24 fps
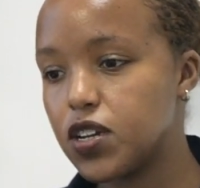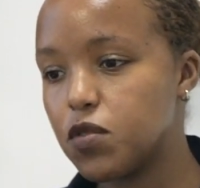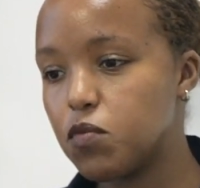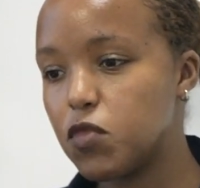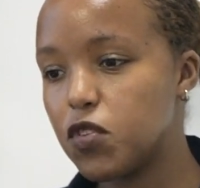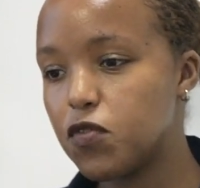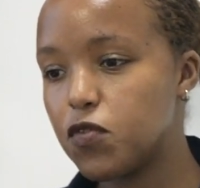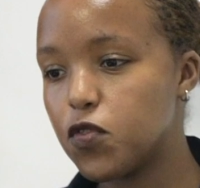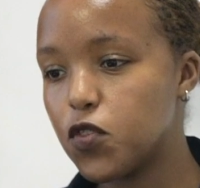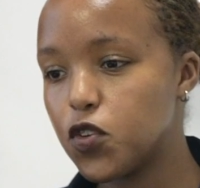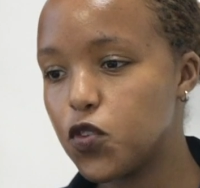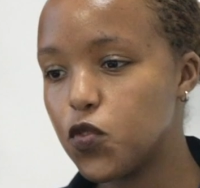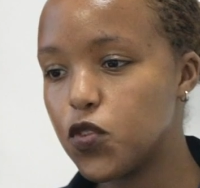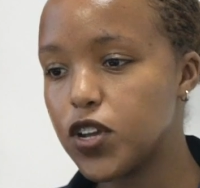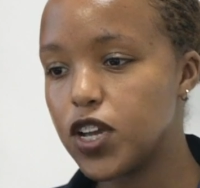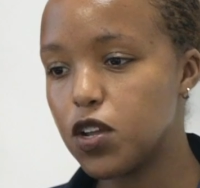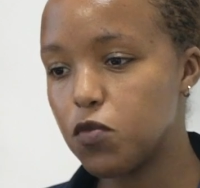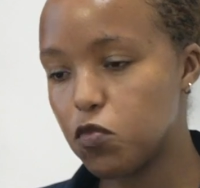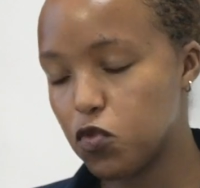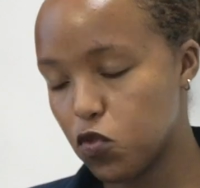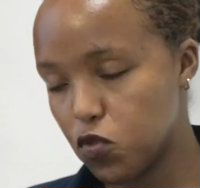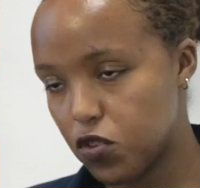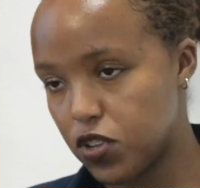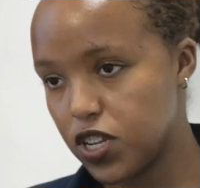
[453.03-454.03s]
before you
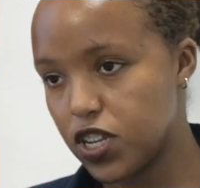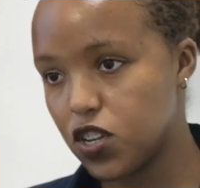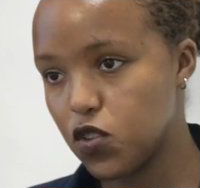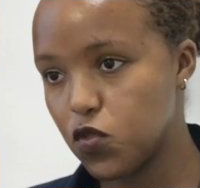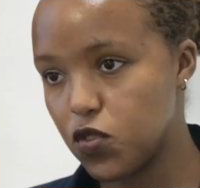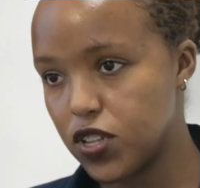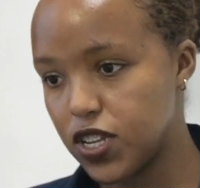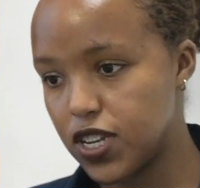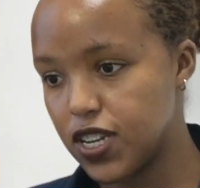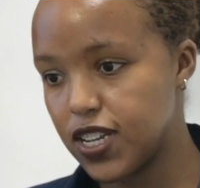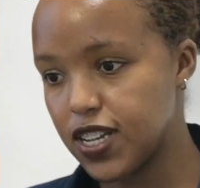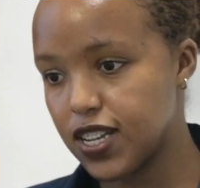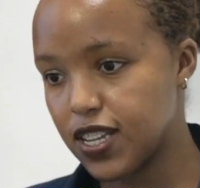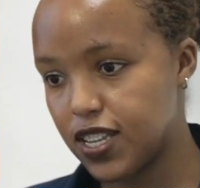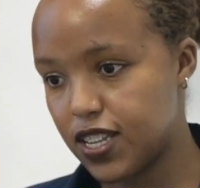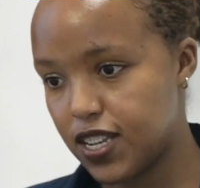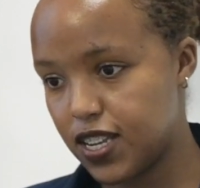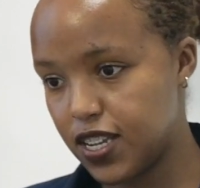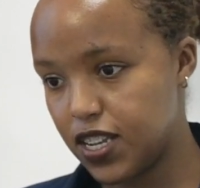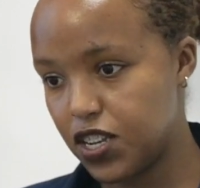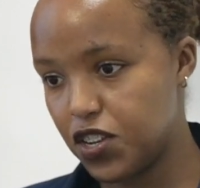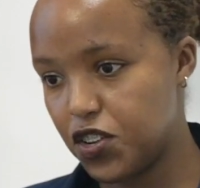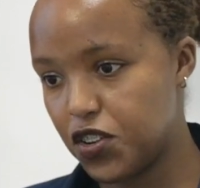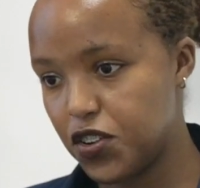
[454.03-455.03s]
can proceed to the next
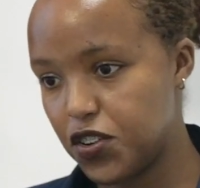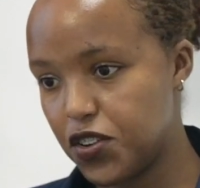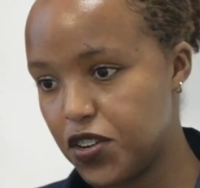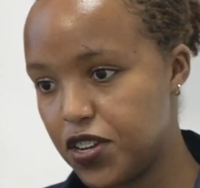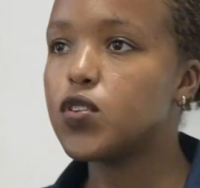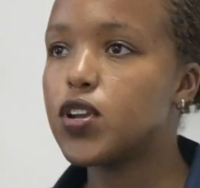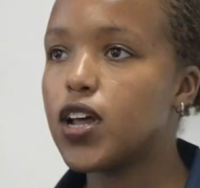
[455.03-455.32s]
stage.